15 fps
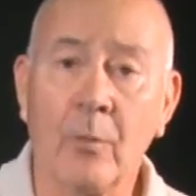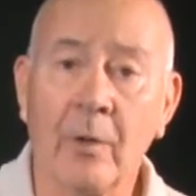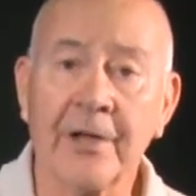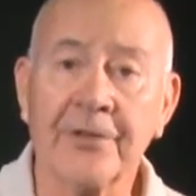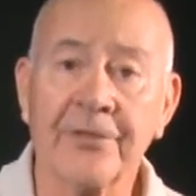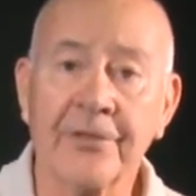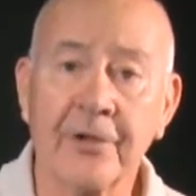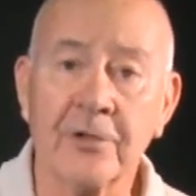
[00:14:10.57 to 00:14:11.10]

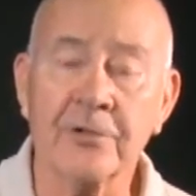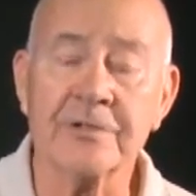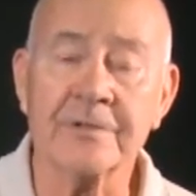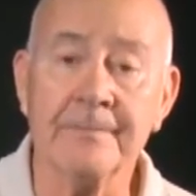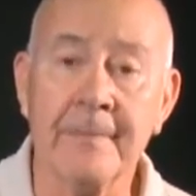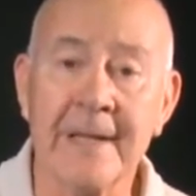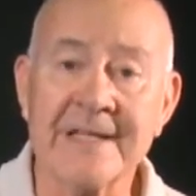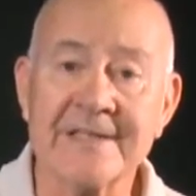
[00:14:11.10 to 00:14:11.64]
what those
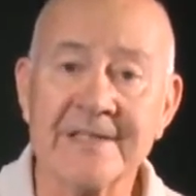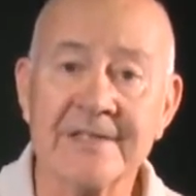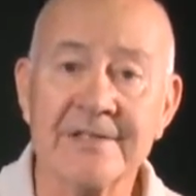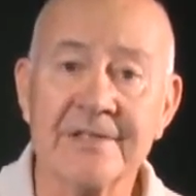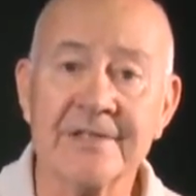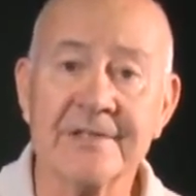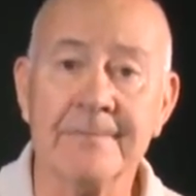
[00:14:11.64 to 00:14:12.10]
messages